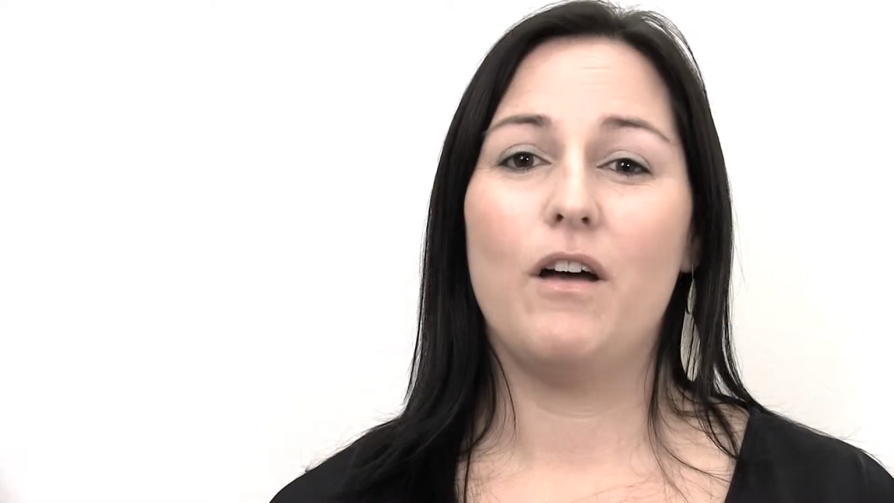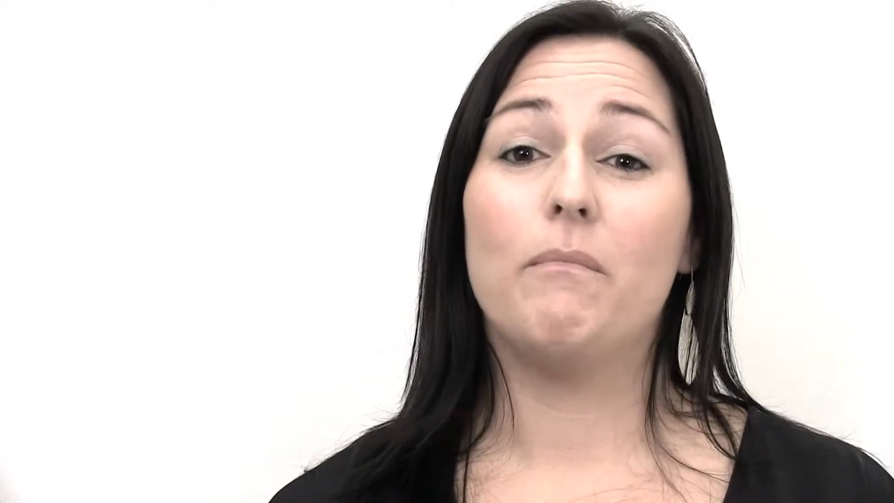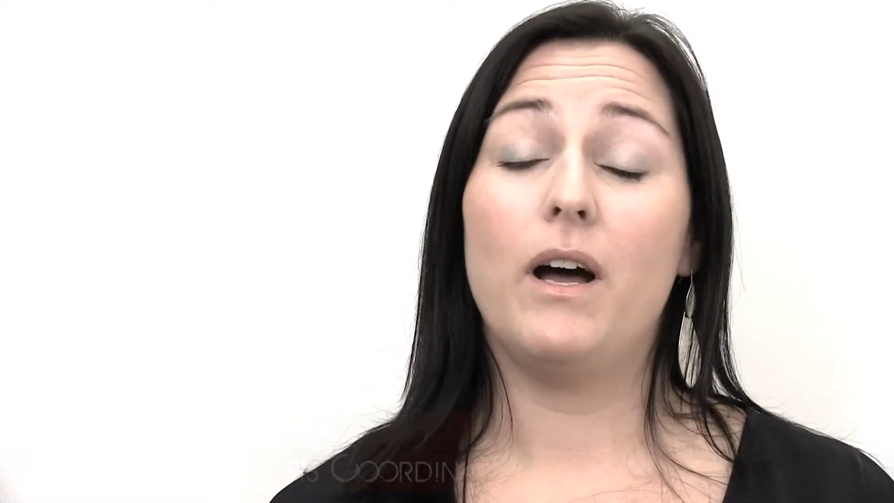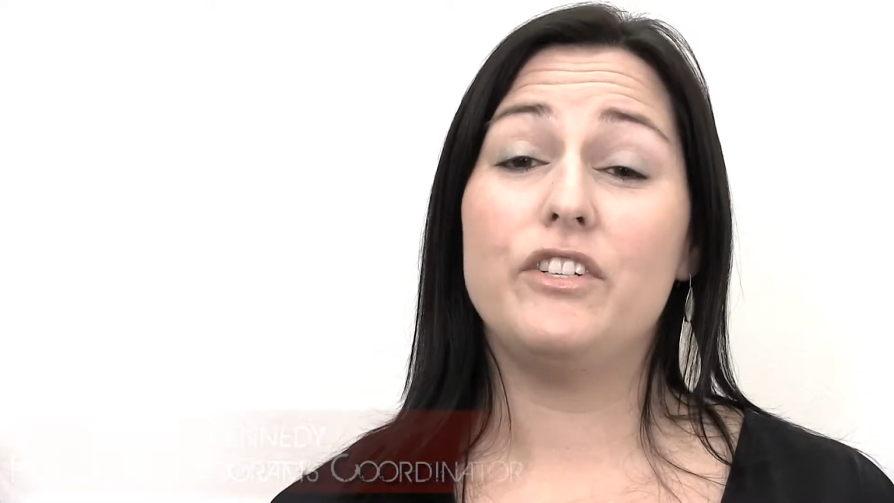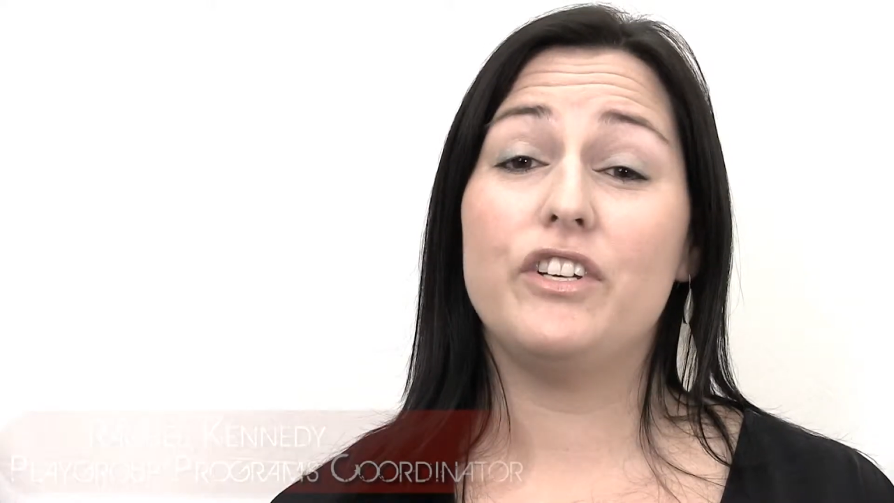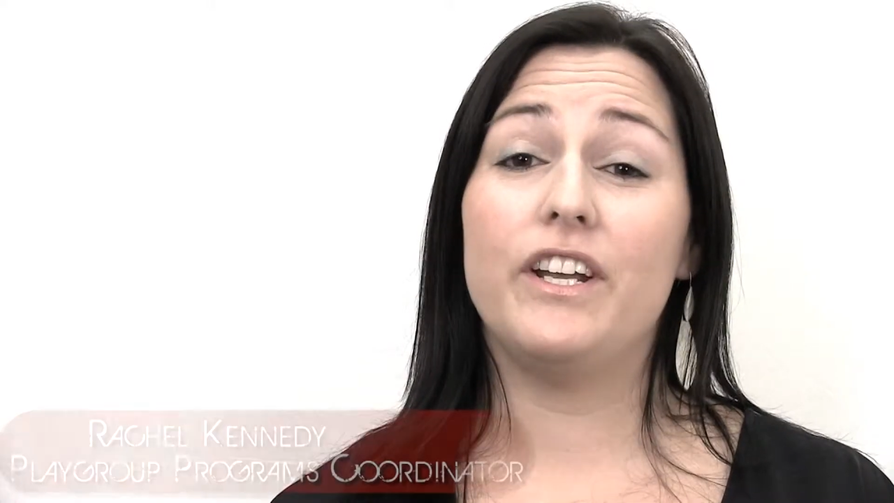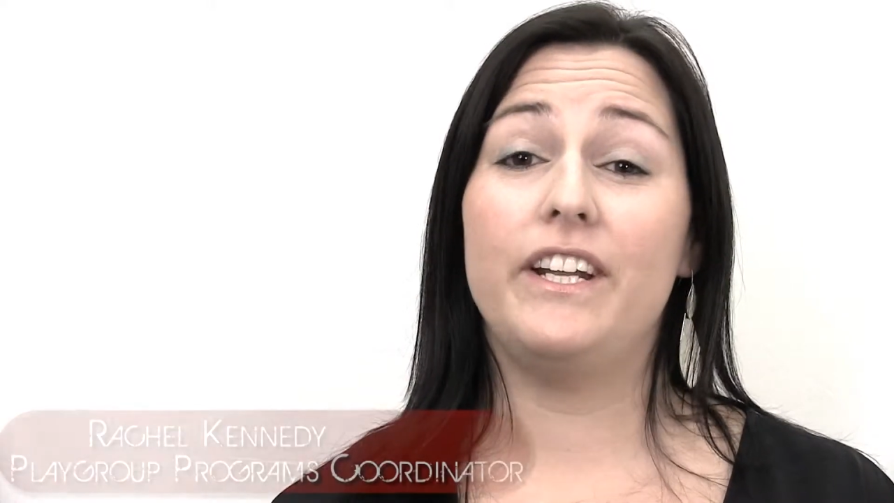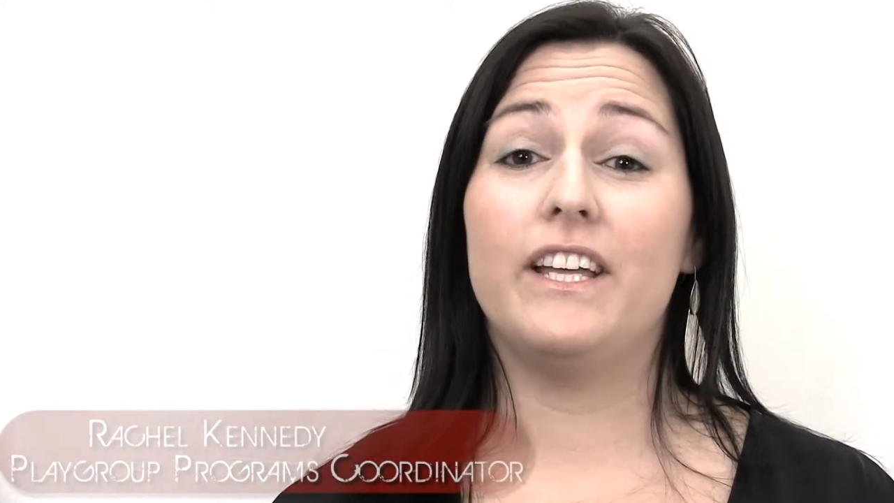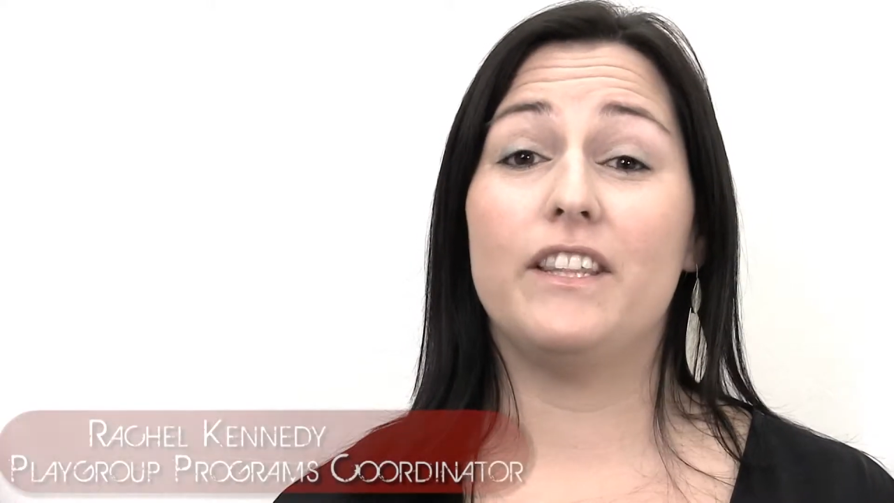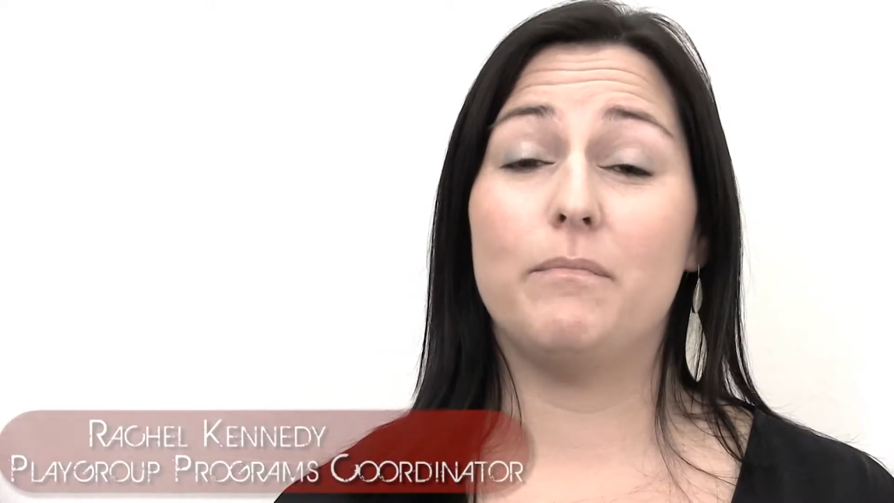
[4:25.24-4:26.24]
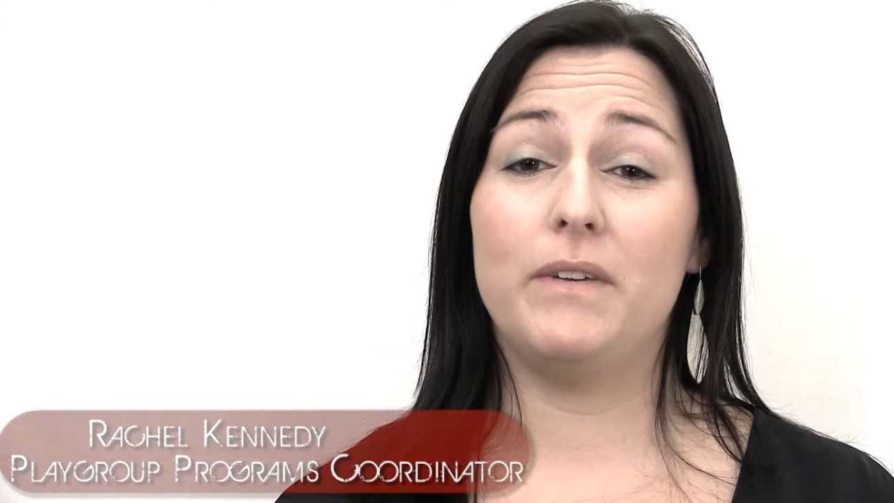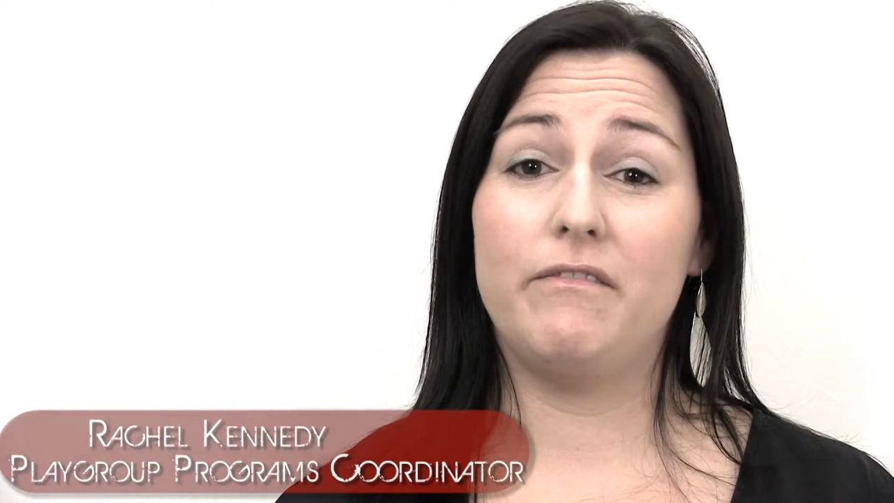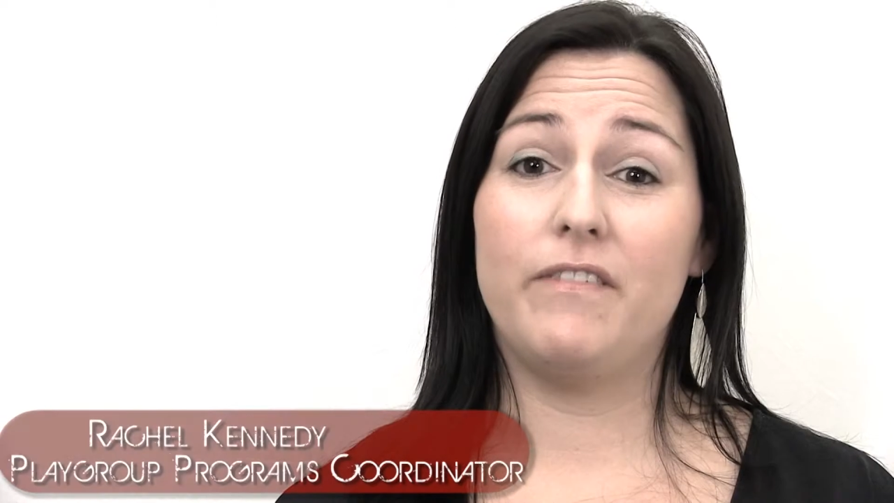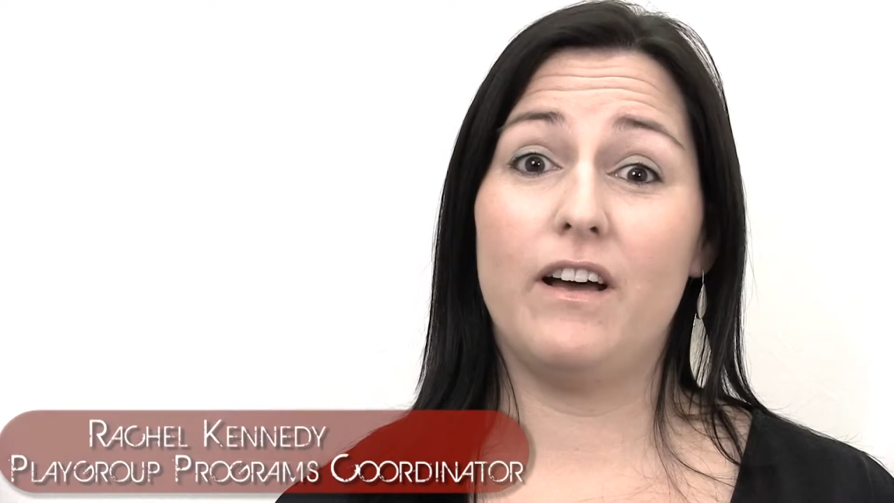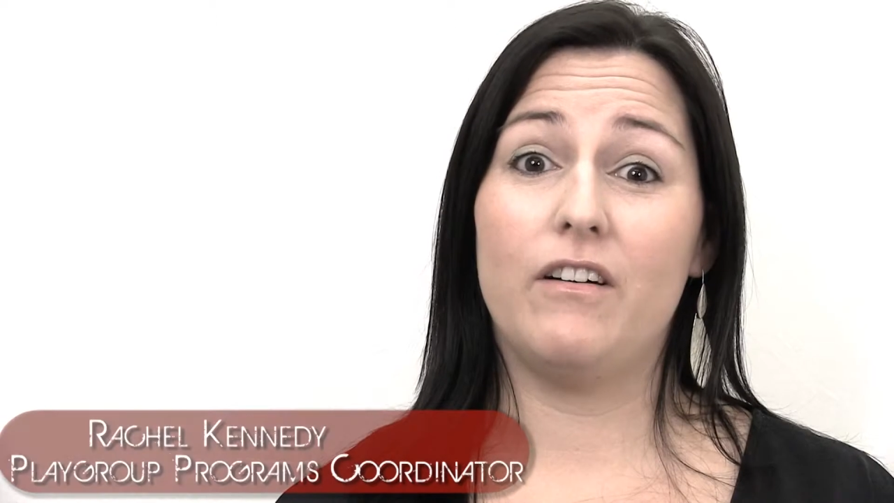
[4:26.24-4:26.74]
My journey at the
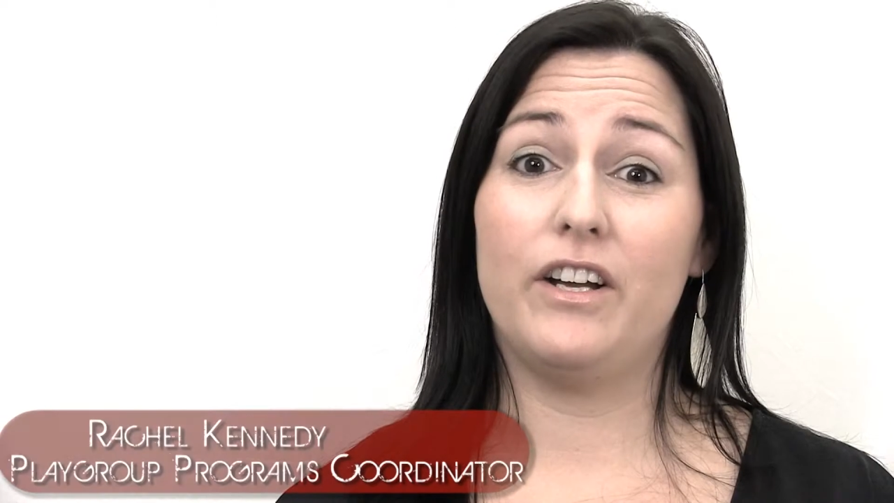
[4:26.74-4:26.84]
Midvale